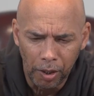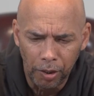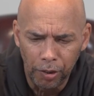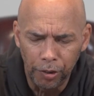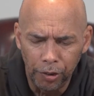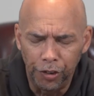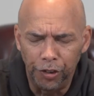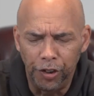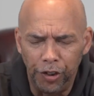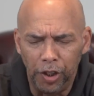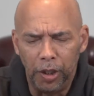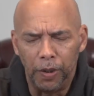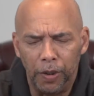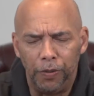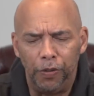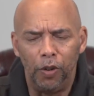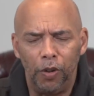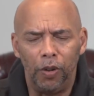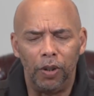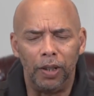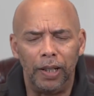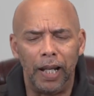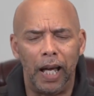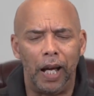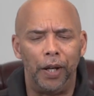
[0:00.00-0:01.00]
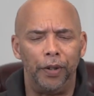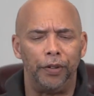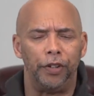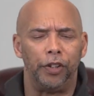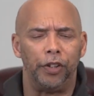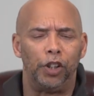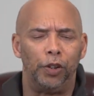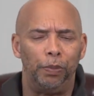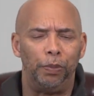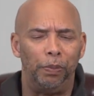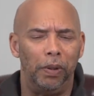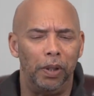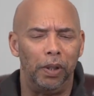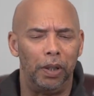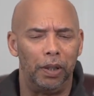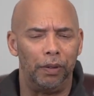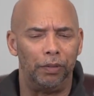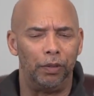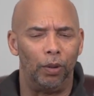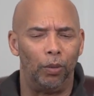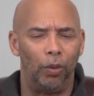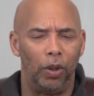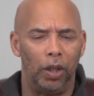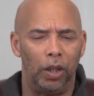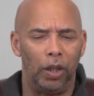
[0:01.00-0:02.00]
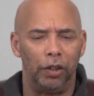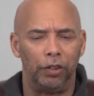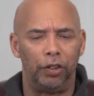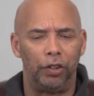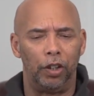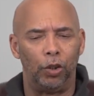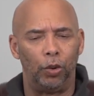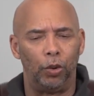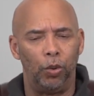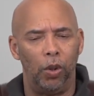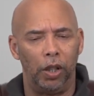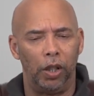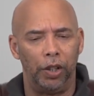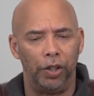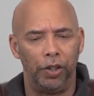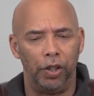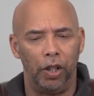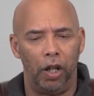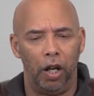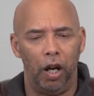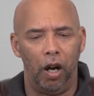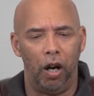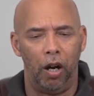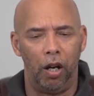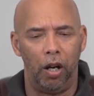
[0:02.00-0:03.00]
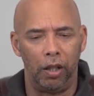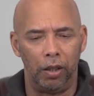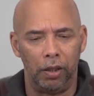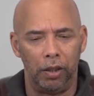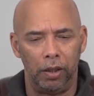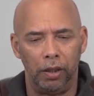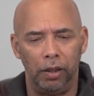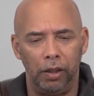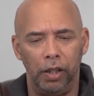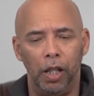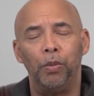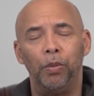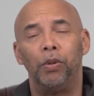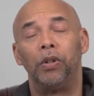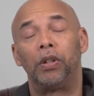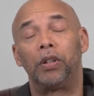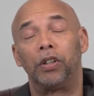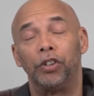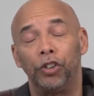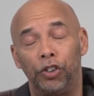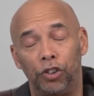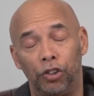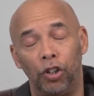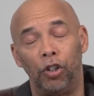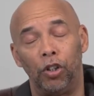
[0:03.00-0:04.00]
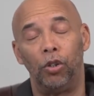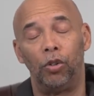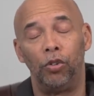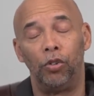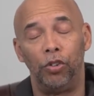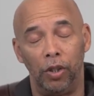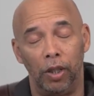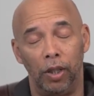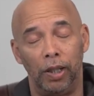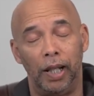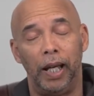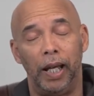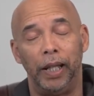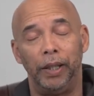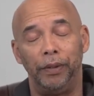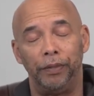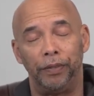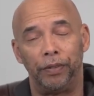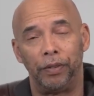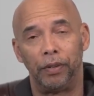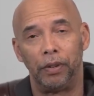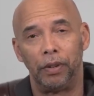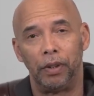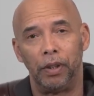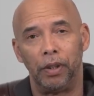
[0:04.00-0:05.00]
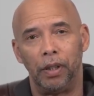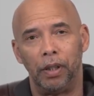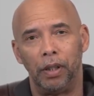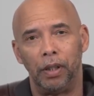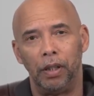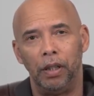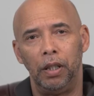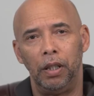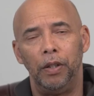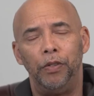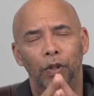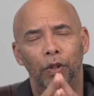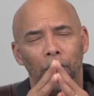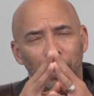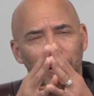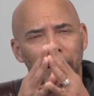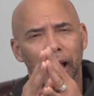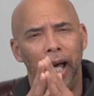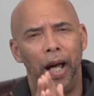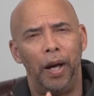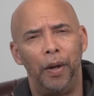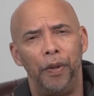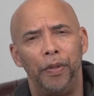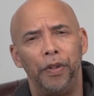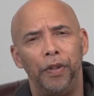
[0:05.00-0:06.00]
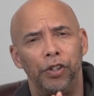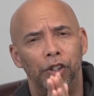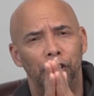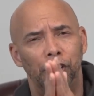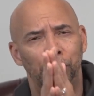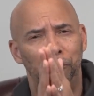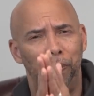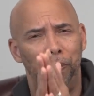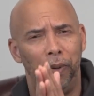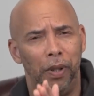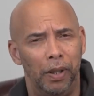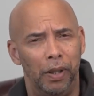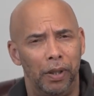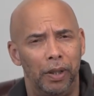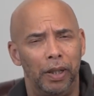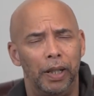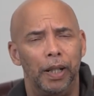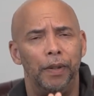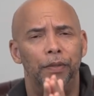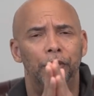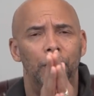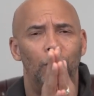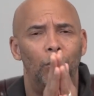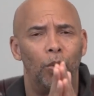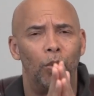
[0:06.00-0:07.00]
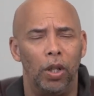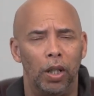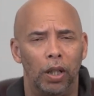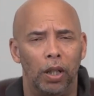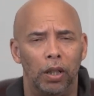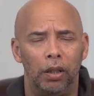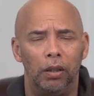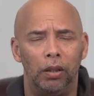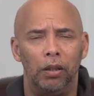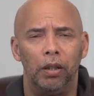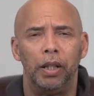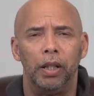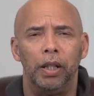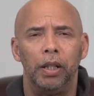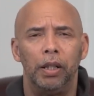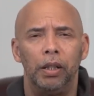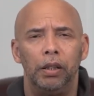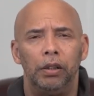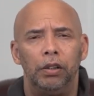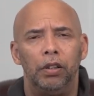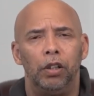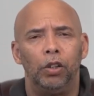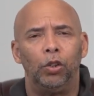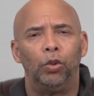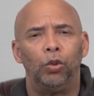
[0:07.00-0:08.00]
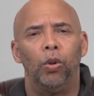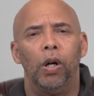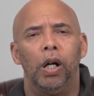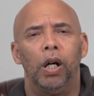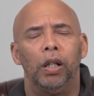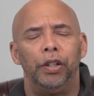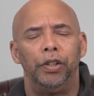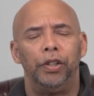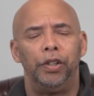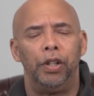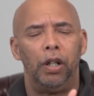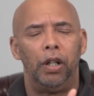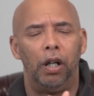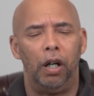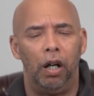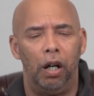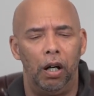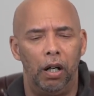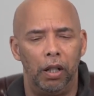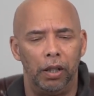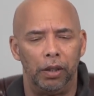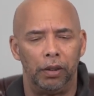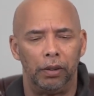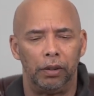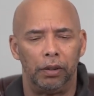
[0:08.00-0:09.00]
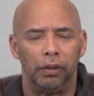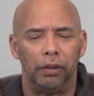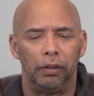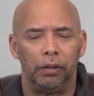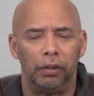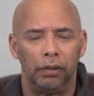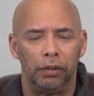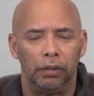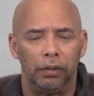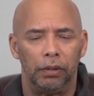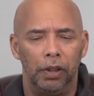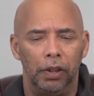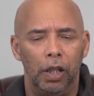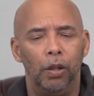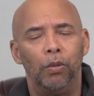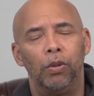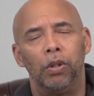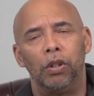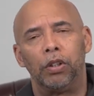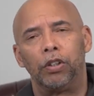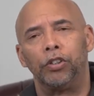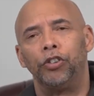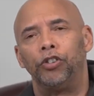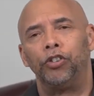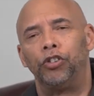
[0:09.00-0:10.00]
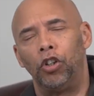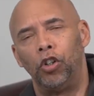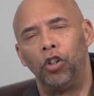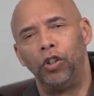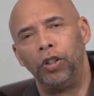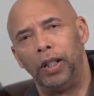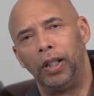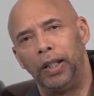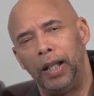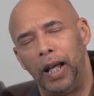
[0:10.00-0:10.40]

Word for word: You see, if you allow the spirit of the world to dwell in your heart, it will control your life. If you allow the spirit of the world to dwell in your heart, it will control your